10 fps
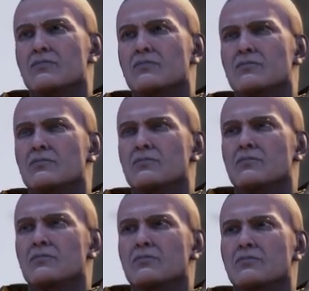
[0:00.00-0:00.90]

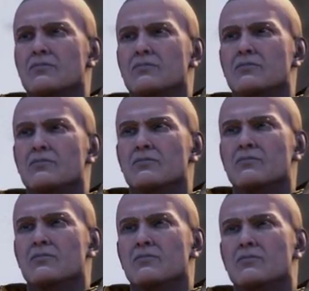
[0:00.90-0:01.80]

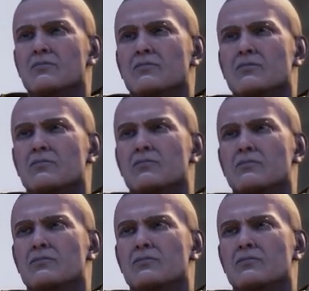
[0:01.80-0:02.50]
(no one is talking)